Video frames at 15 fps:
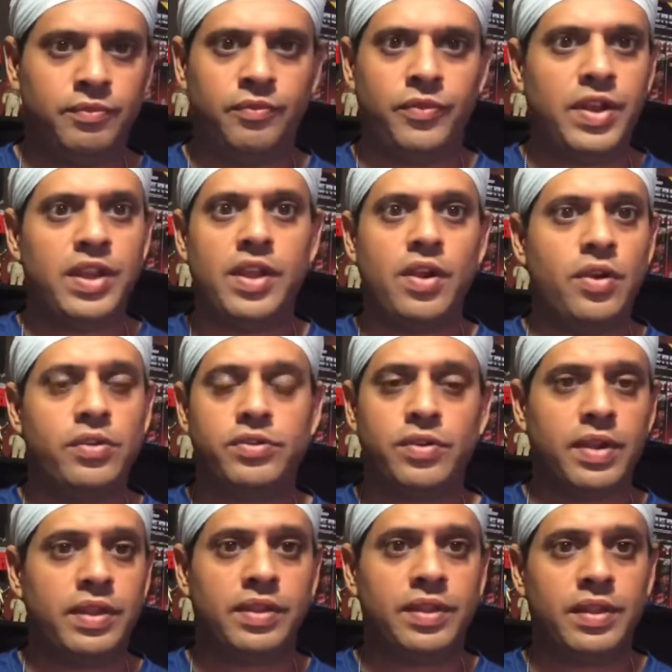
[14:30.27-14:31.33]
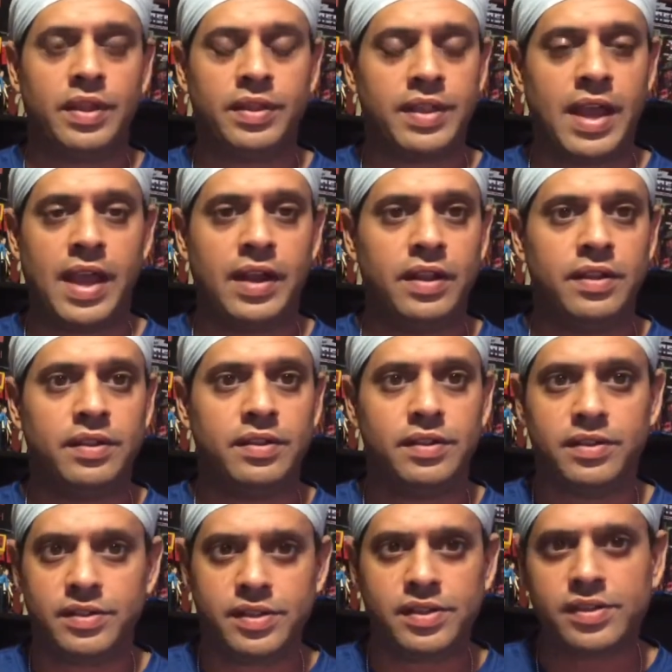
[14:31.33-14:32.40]
videos or anything like that.
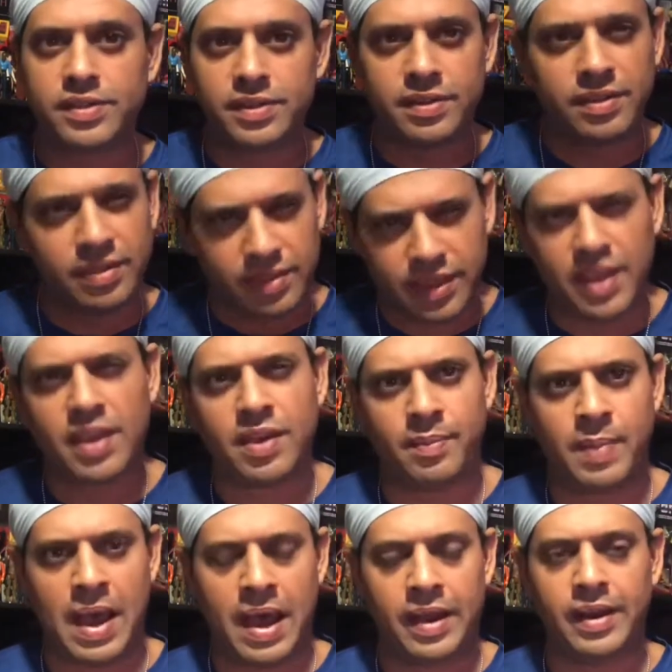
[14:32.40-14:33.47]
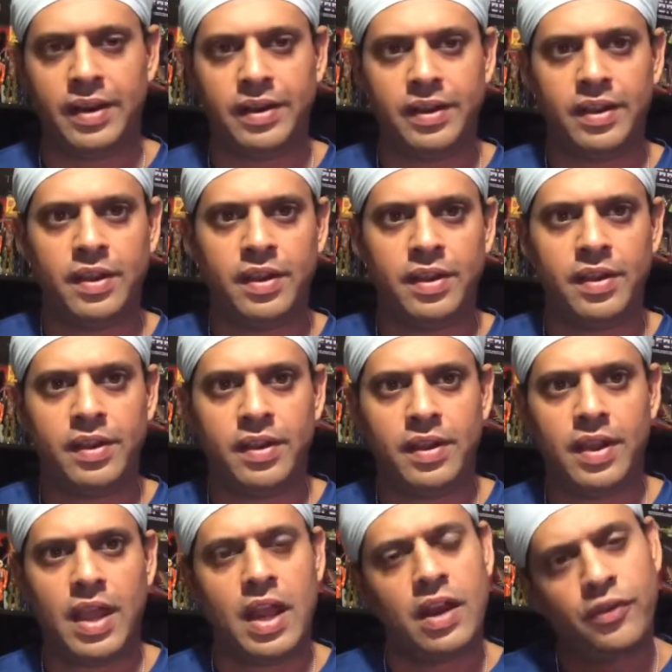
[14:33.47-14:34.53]
Just think about it.
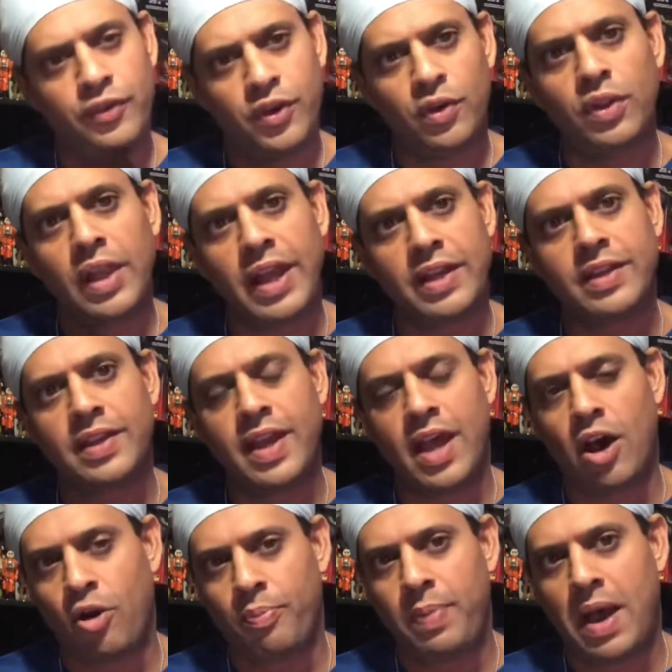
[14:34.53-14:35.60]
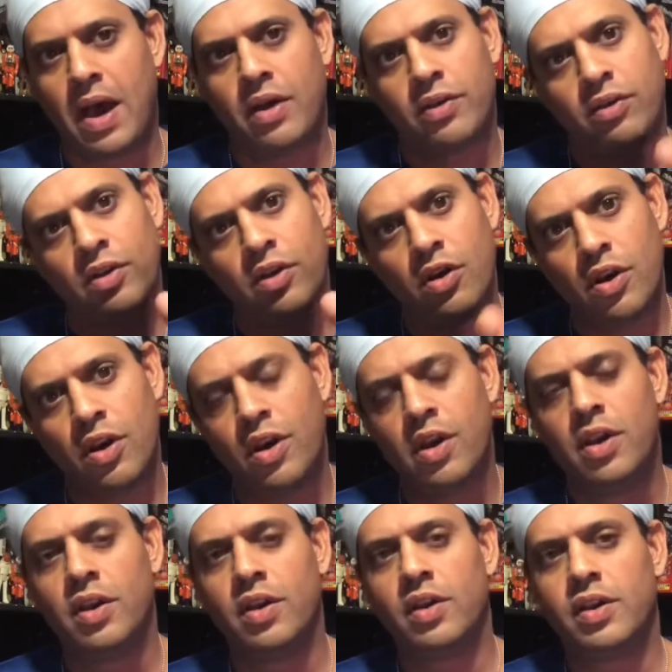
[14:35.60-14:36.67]
And if you'd like to help out,
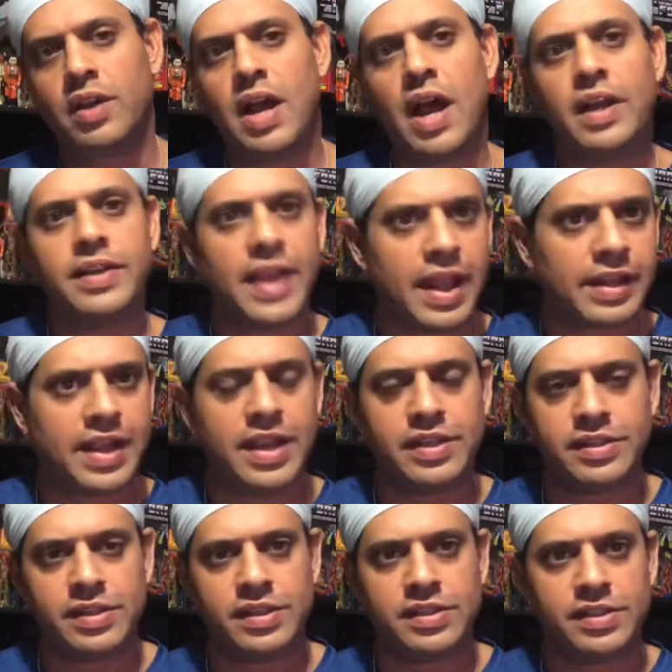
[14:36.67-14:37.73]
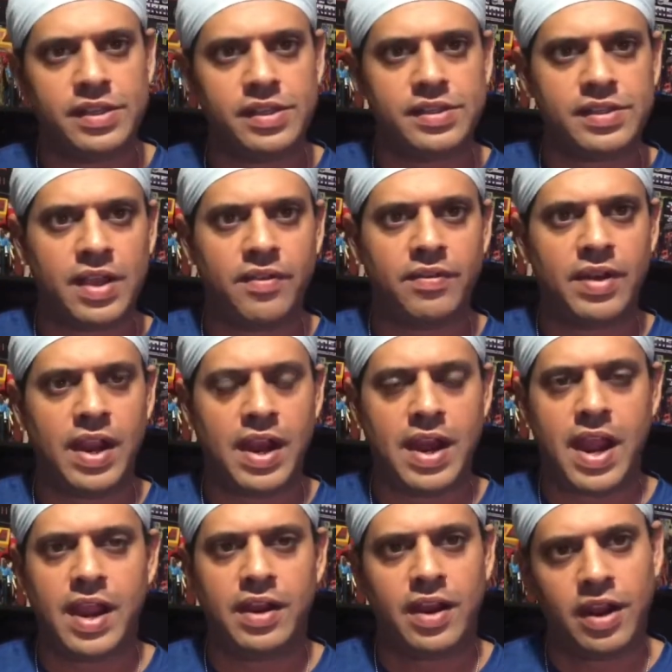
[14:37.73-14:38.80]
contact HCC
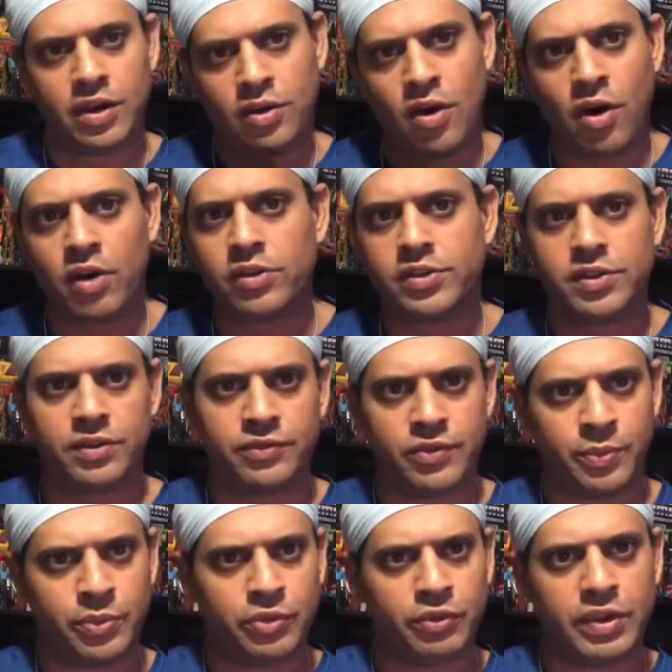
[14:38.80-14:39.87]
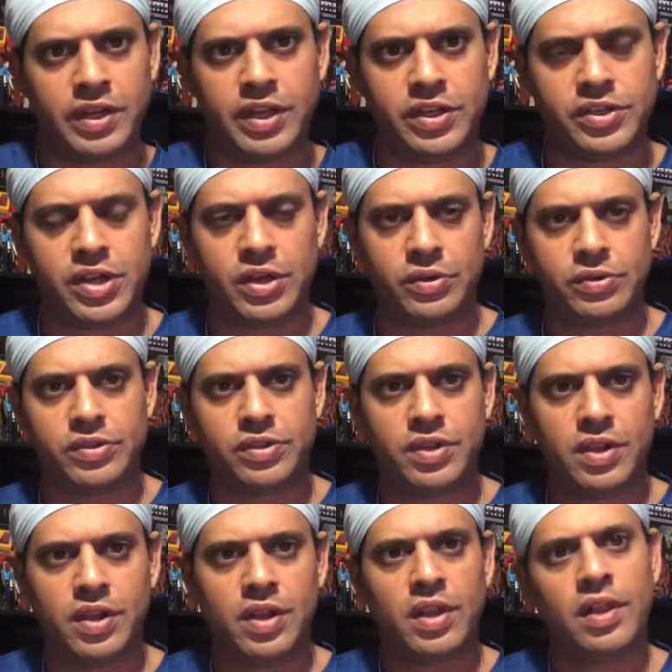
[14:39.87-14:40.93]
788 and Carson from 3D Joe's.
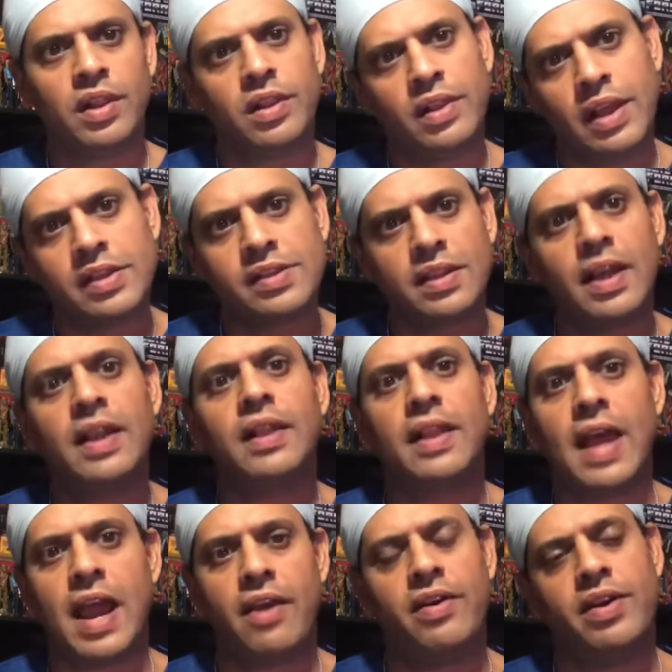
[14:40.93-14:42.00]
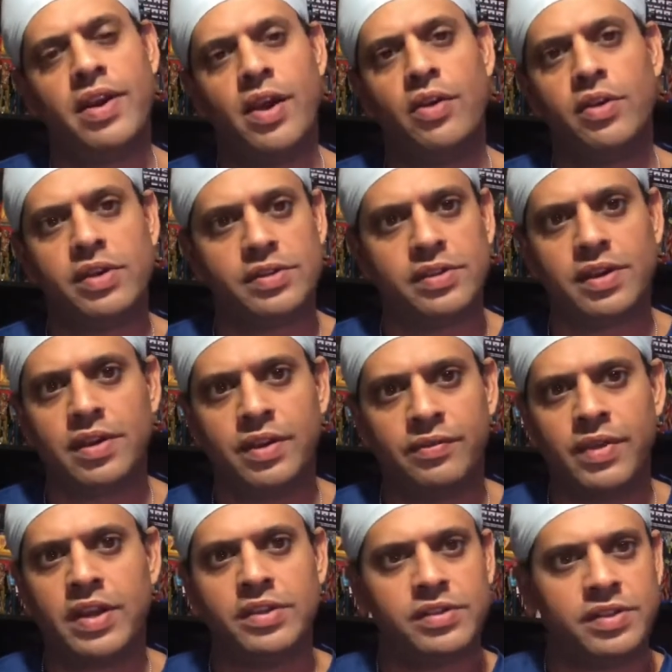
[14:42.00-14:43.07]
Let's let Larry know, because the
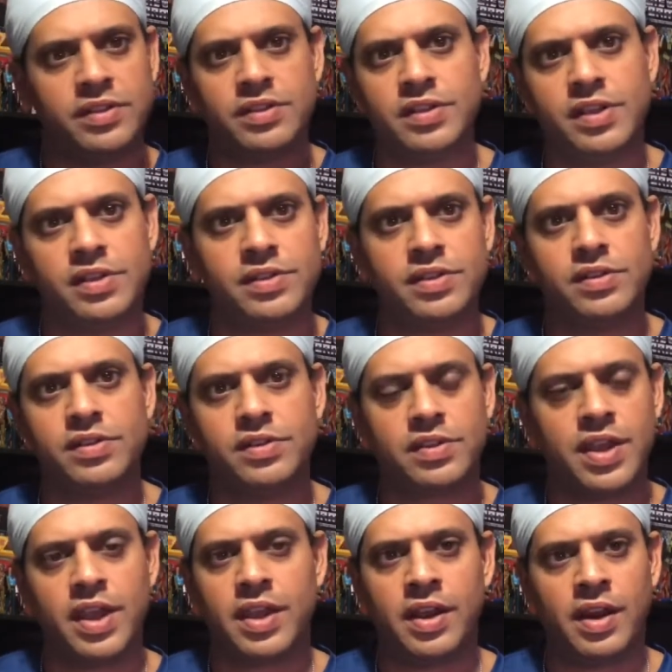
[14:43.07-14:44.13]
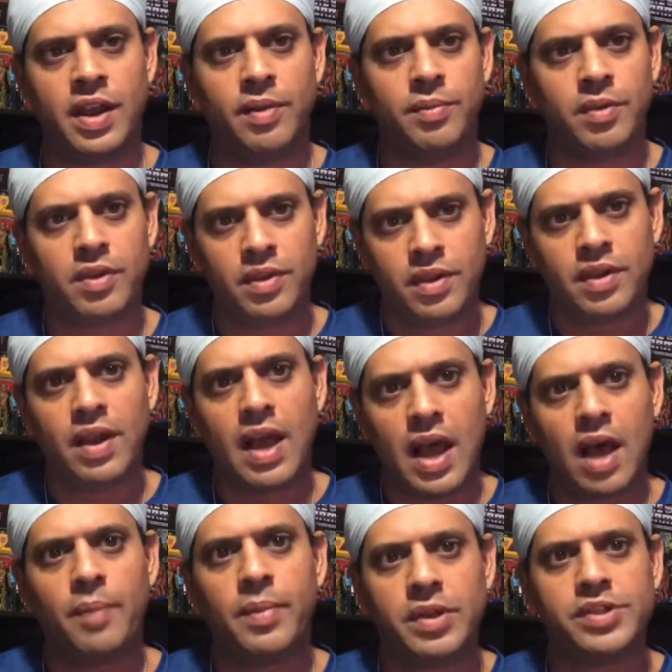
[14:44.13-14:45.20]
convention season's kicking up,
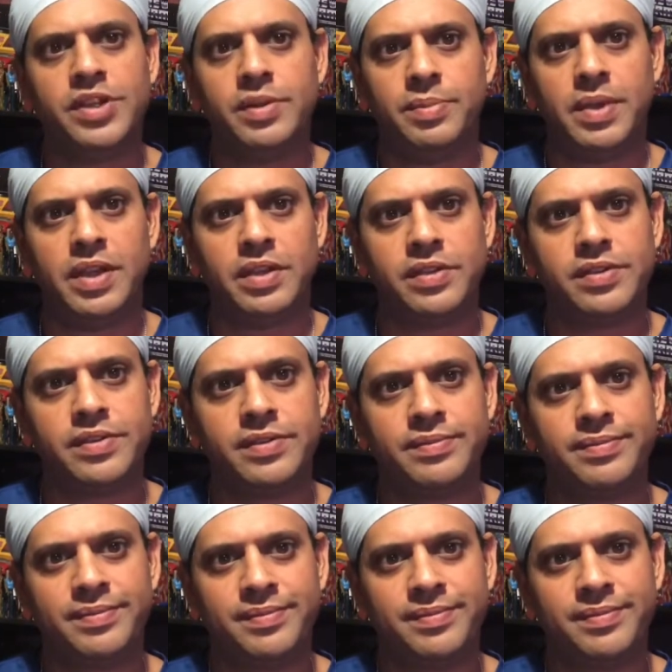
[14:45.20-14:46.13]
how much he means.